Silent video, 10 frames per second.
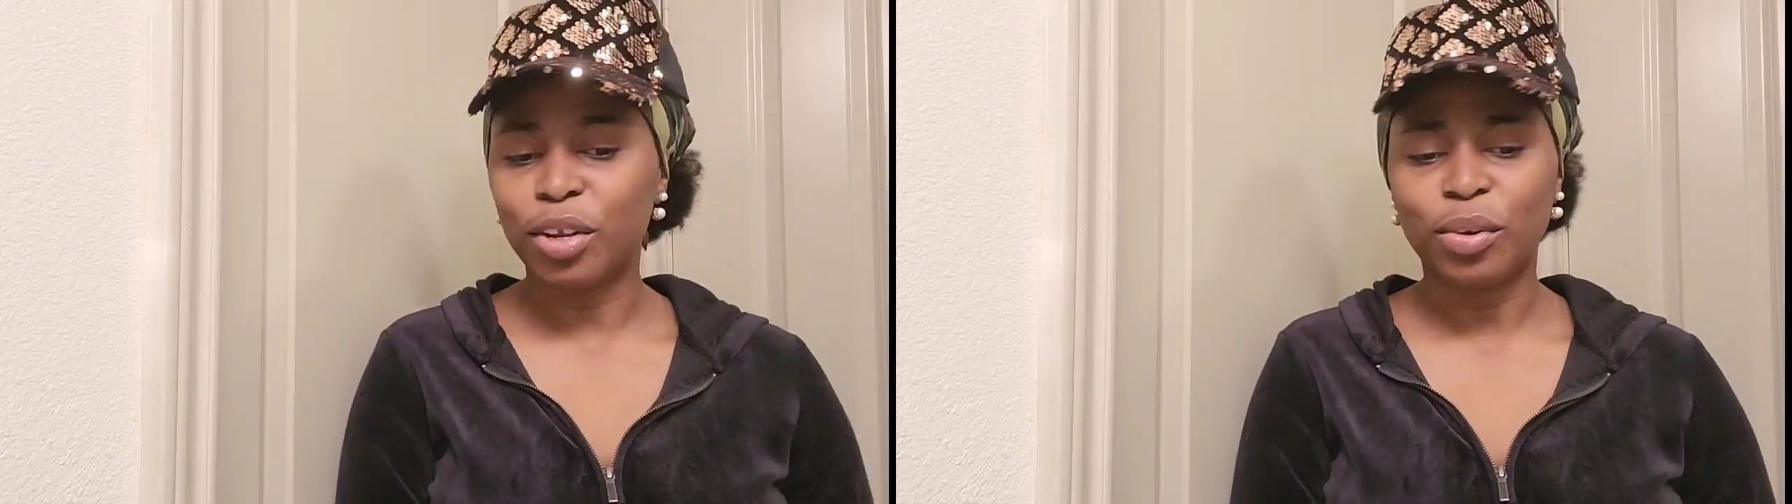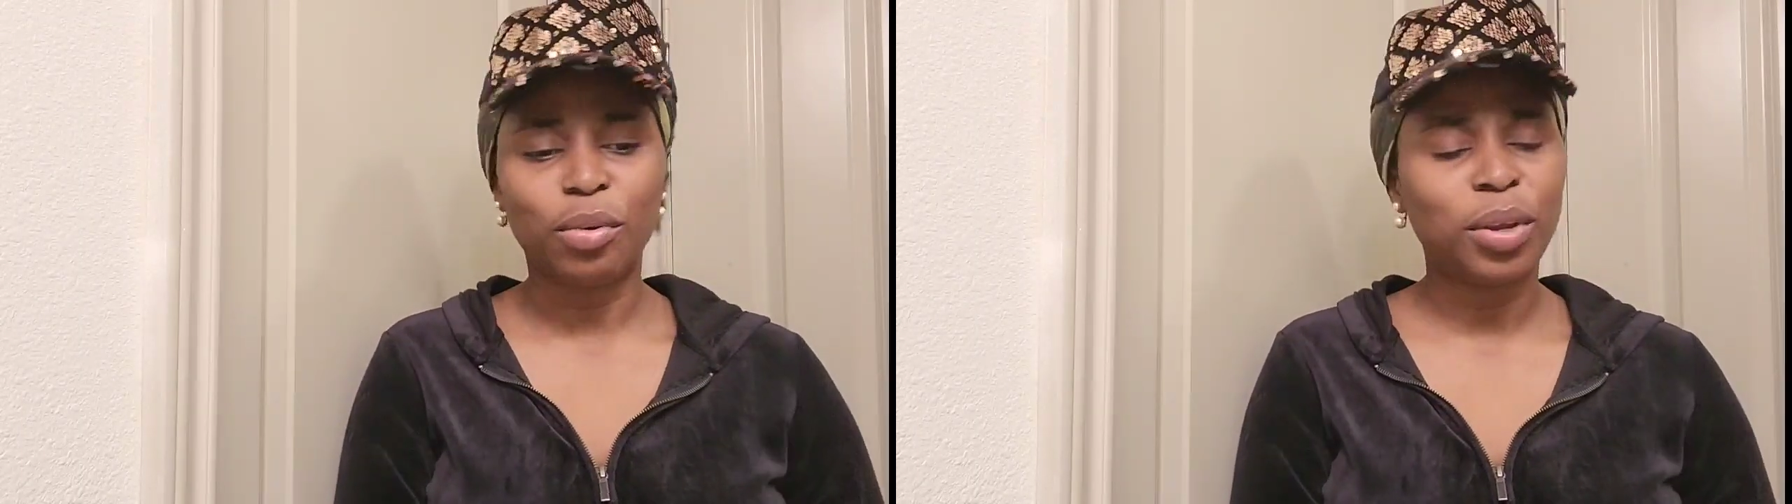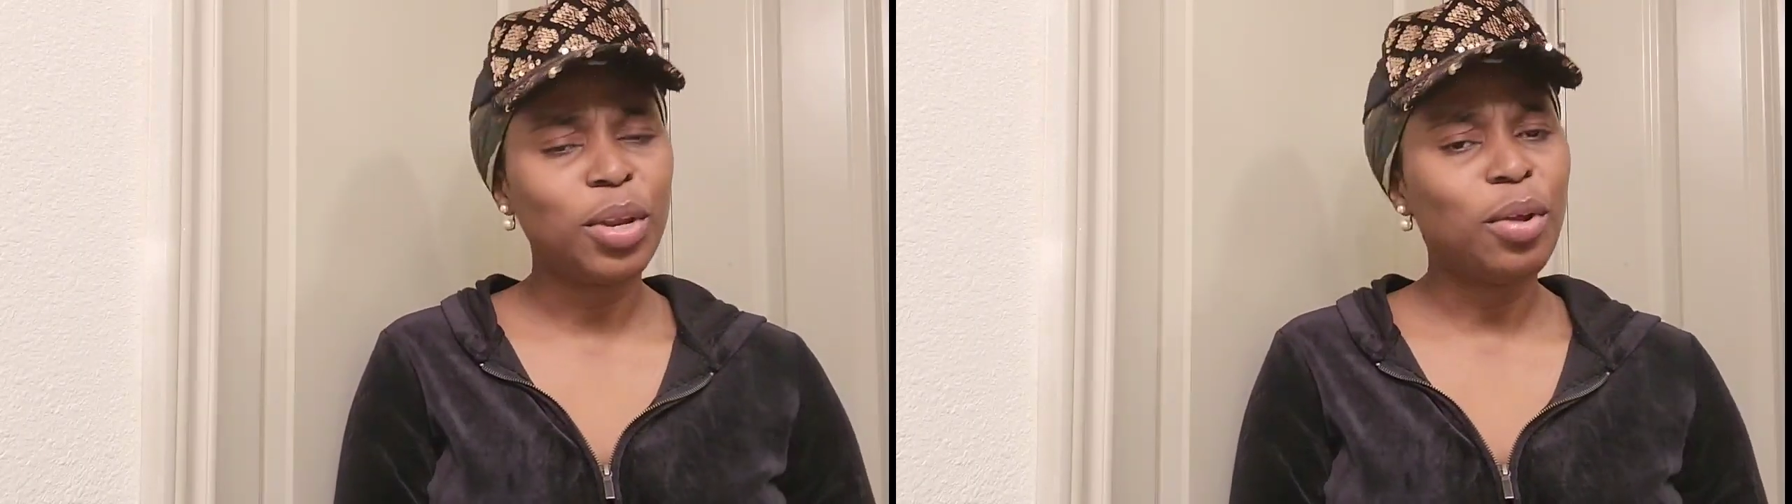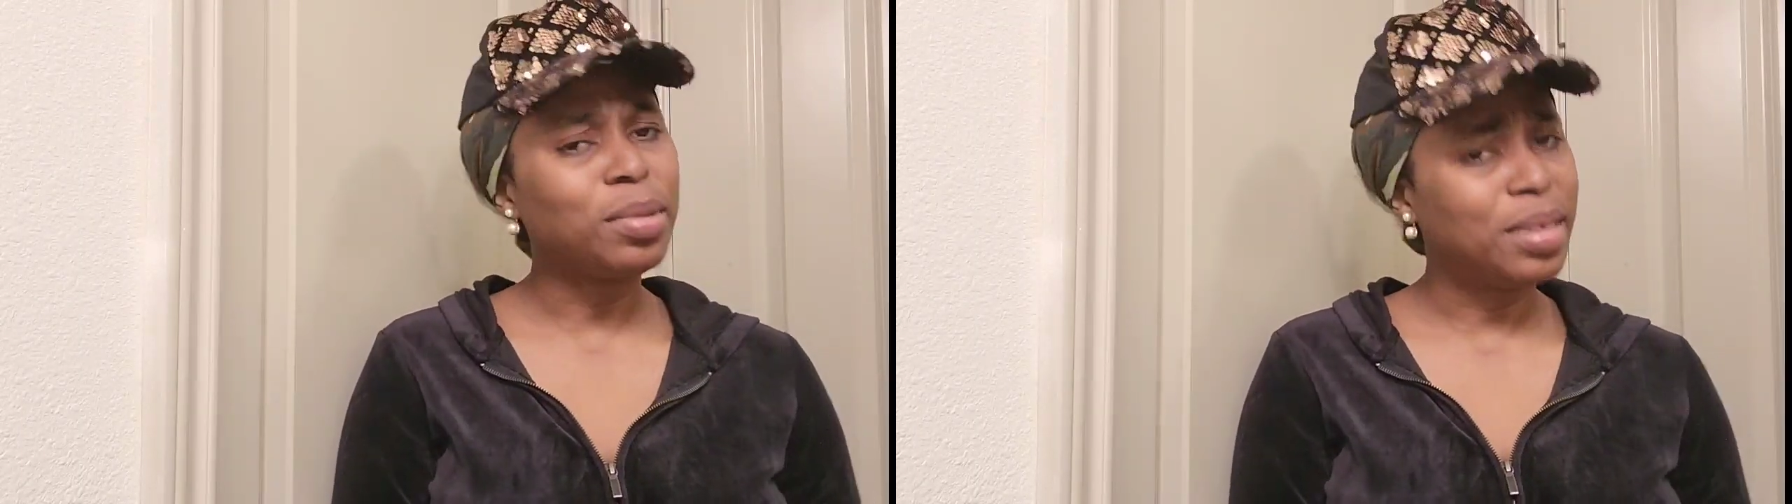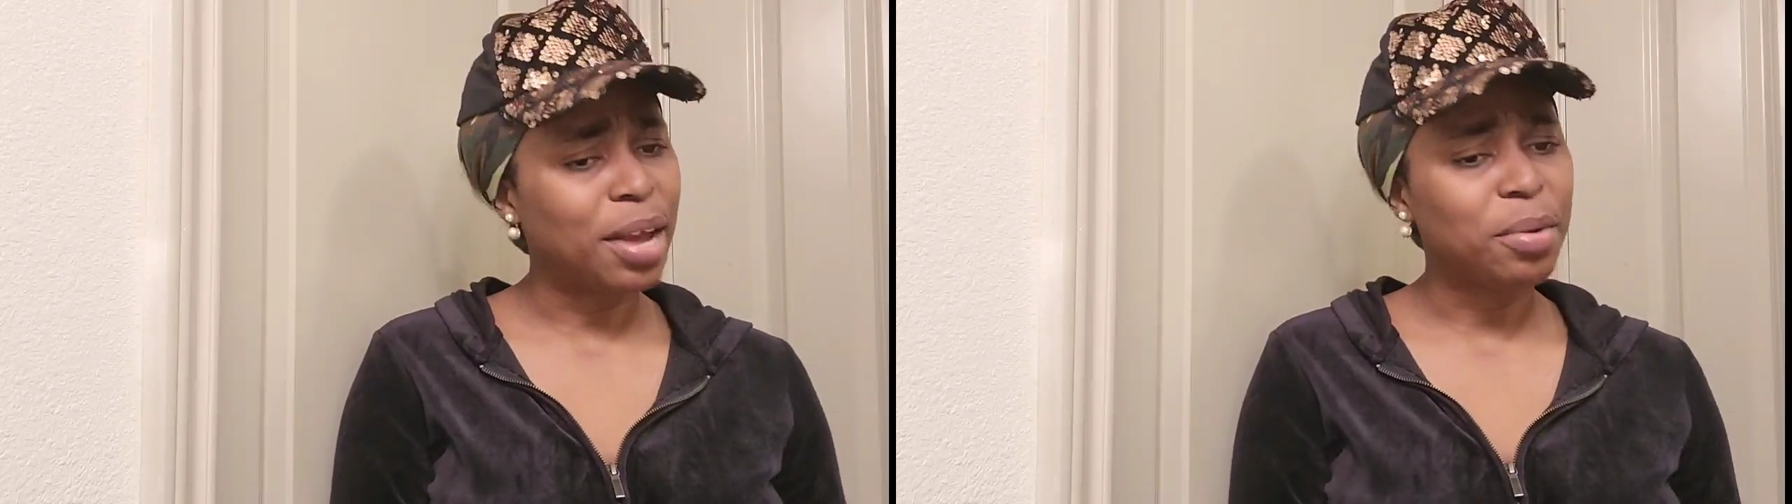you
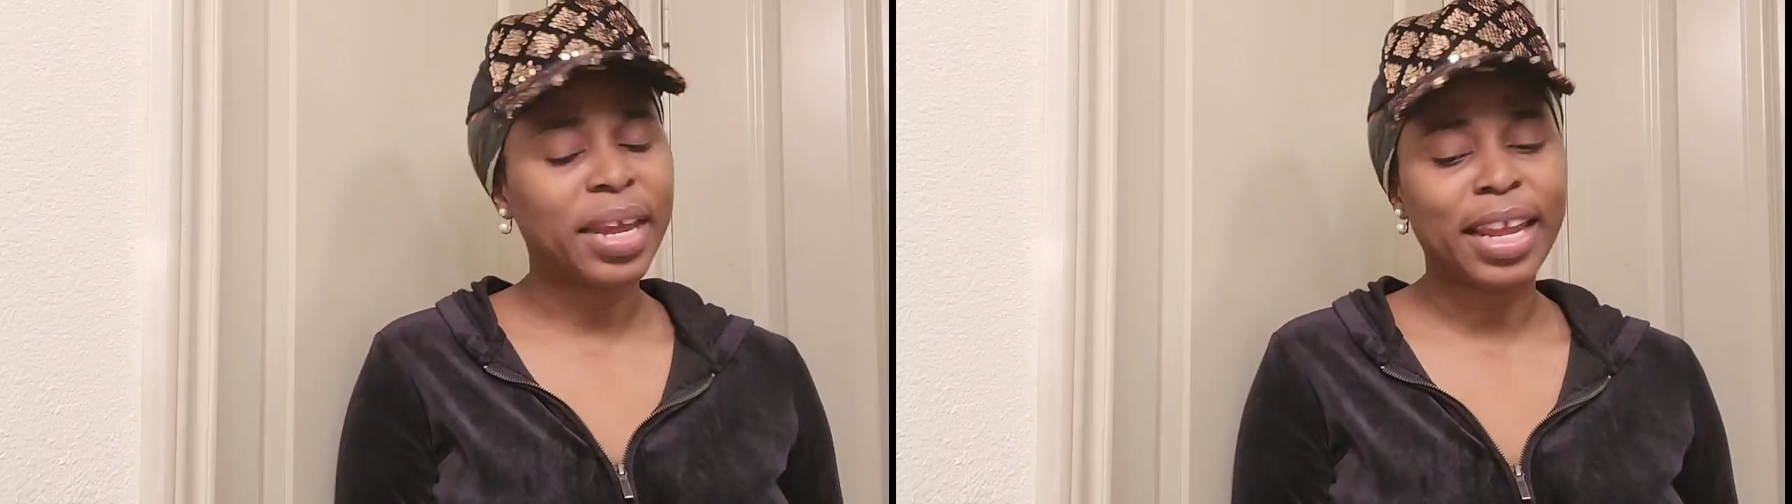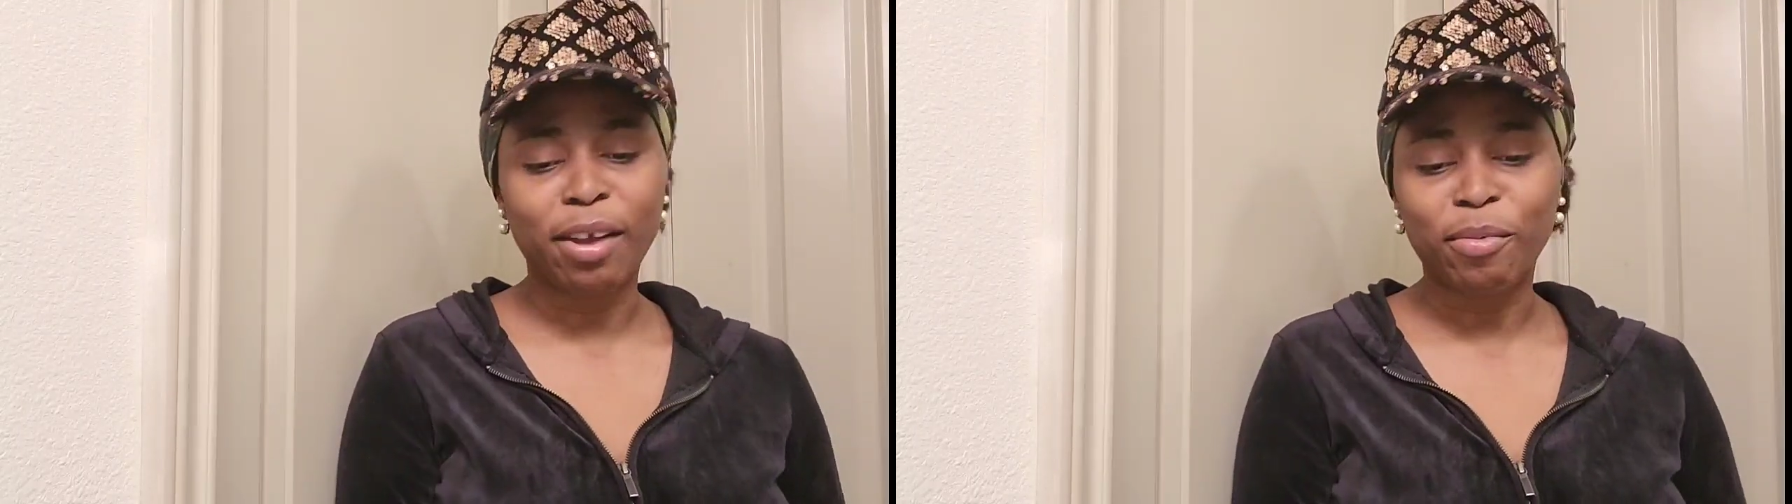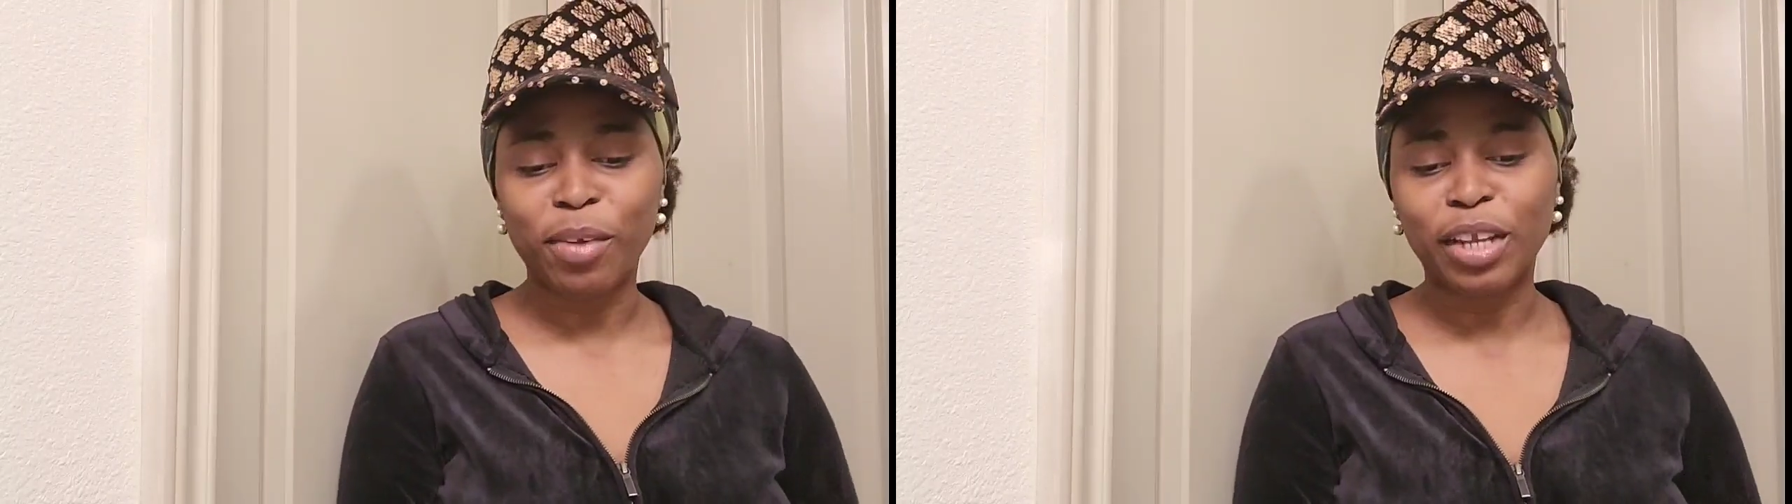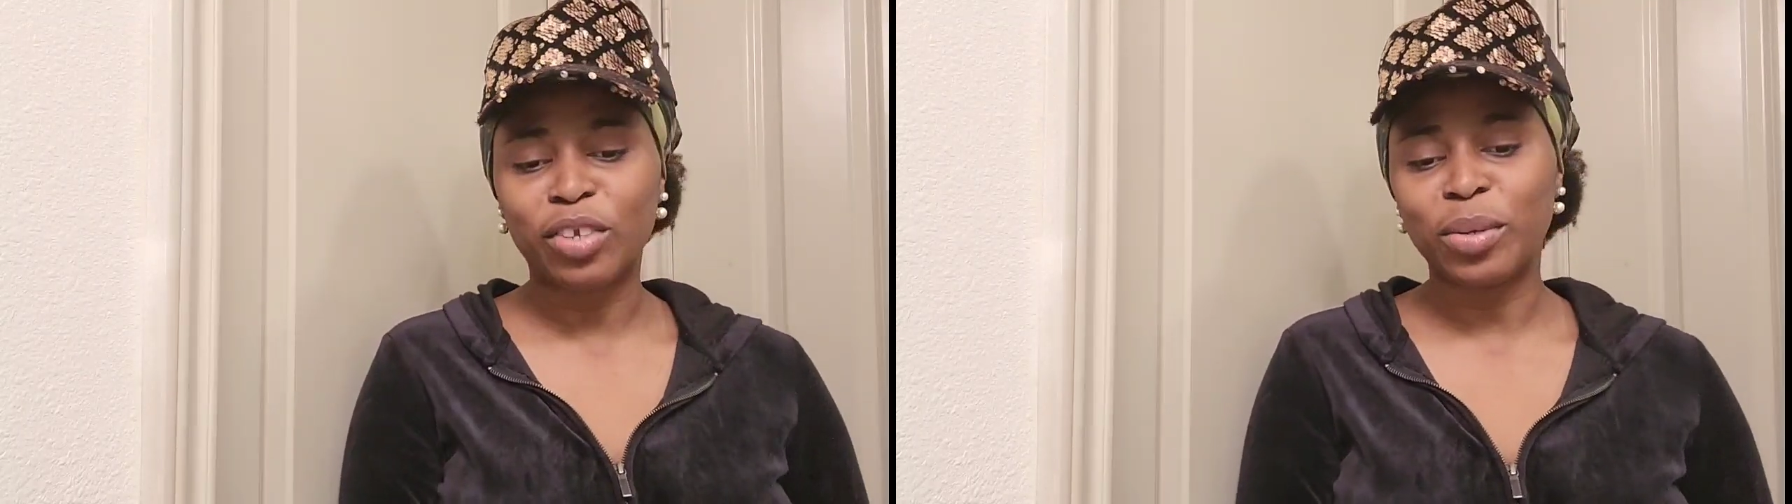know, Taco can arrange.